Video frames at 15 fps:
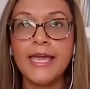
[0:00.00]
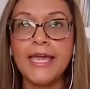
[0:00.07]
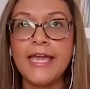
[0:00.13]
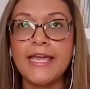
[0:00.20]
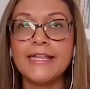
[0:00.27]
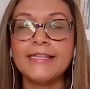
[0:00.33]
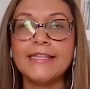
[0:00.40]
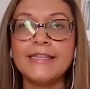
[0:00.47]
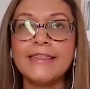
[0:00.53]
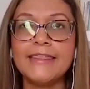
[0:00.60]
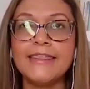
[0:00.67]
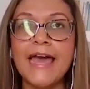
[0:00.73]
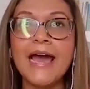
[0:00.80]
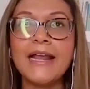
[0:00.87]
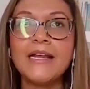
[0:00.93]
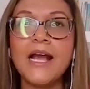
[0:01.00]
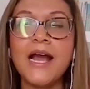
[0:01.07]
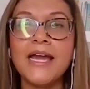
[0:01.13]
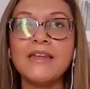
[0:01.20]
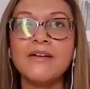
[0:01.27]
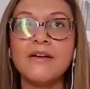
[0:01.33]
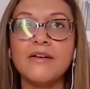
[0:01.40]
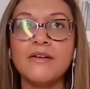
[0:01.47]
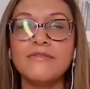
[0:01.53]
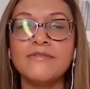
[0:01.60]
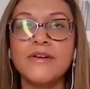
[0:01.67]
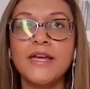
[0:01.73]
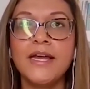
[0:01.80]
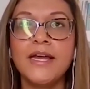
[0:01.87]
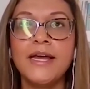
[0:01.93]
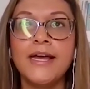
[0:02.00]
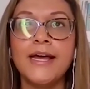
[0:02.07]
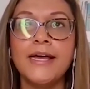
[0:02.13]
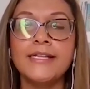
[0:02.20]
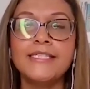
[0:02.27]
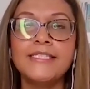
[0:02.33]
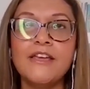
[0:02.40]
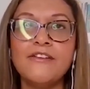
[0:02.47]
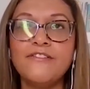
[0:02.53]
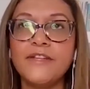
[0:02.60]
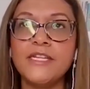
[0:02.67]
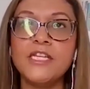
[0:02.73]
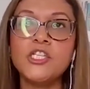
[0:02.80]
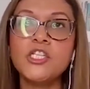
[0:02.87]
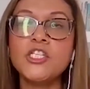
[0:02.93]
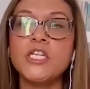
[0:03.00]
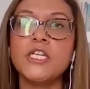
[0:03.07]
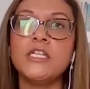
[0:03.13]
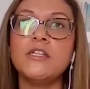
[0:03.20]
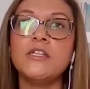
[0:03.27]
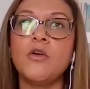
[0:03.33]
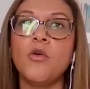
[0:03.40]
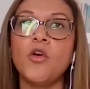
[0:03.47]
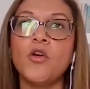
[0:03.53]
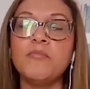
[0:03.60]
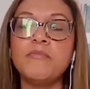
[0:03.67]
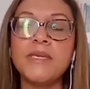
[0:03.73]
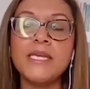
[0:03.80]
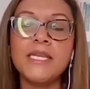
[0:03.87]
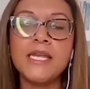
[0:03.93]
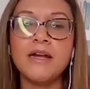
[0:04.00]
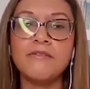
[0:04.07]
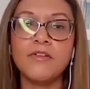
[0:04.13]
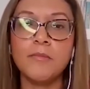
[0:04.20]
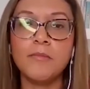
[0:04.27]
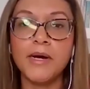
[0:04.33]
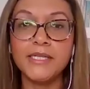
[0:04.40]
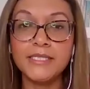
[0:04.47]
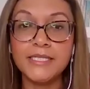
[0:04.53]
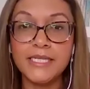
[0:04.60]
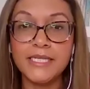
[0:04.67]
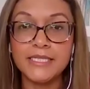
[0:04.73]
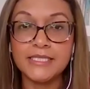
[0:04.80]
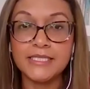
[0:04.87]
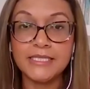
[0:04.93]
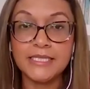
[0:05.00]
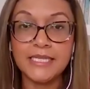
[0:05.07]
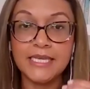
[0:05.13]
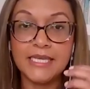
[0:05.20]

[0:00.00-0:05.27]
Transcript: and that kind of definition or meaning of abundance